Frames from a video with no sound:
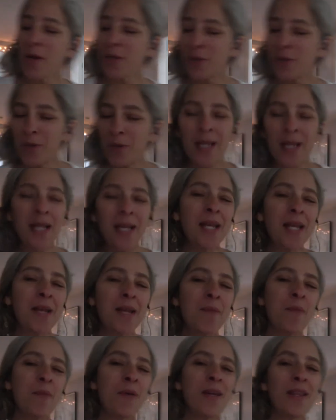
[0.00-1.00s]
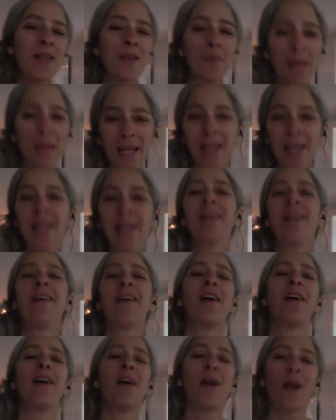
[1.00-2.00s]
dream with me.
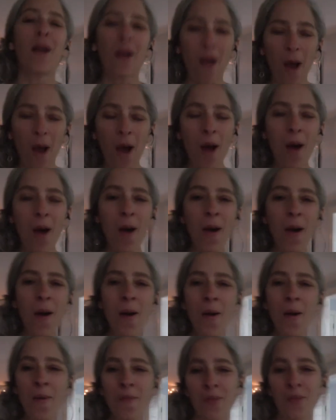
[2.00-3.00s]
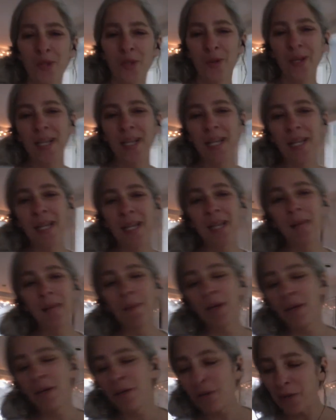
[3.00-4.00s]
Come dream
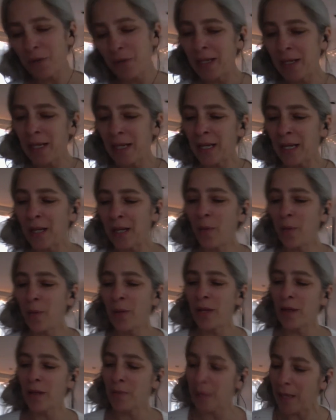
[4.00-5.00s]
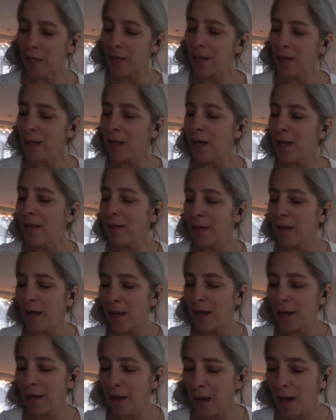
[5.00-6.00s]
a dream with me,
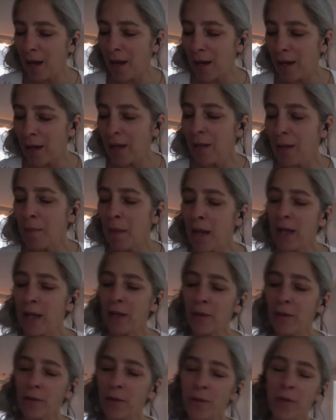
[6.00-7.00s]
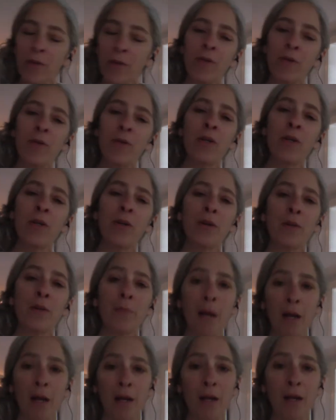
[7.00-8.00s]
that I might know you're
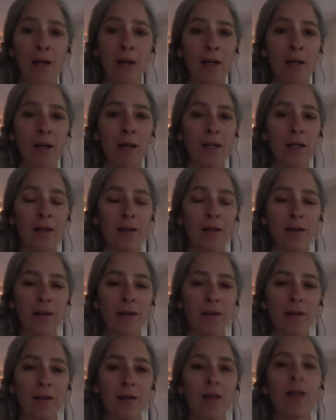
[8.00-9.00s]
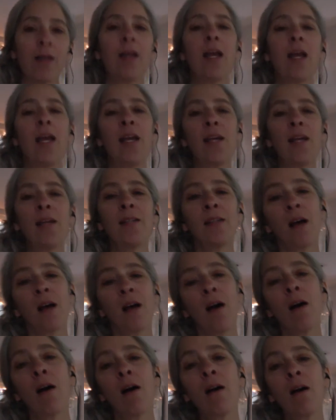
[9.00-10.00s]
mine. And
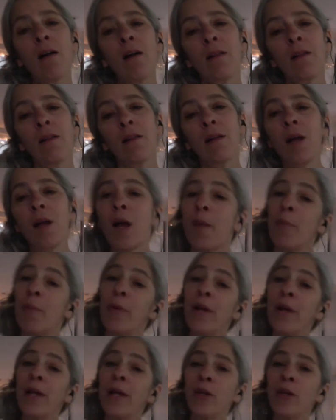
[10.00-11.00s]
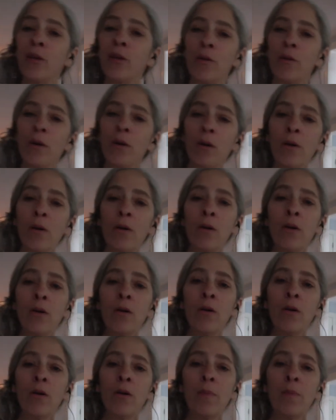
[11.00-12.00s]
I'll bring you
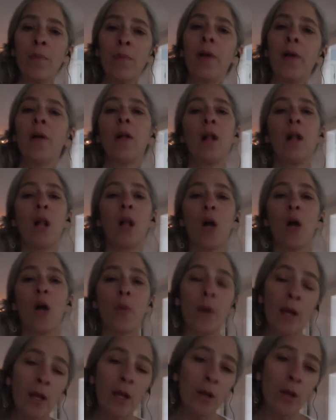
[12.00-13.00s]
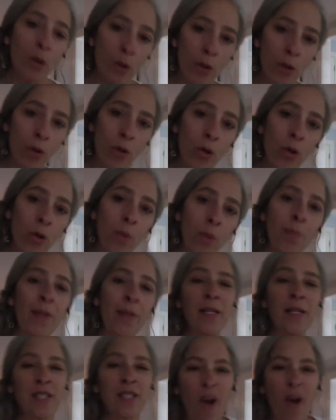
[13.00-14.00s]
hope when hope
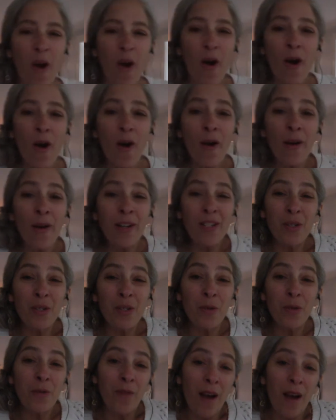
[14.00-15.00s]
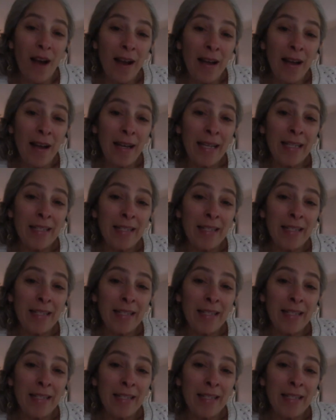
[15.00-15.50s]
is hard to find.